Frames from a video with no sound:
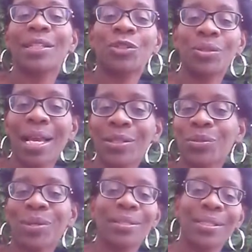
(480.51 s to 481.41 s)
that you guys
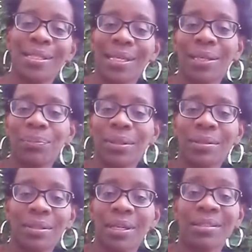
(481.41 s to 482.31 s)
don't get to see, but
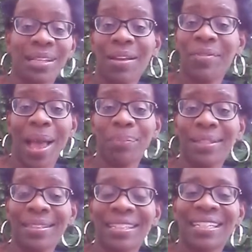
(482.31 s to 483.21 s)
that have
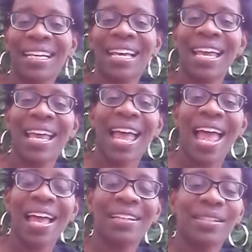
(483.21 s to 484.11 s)
happened.
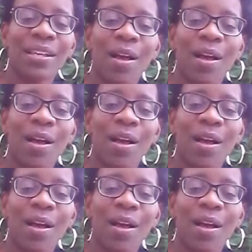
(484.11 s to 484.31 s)
And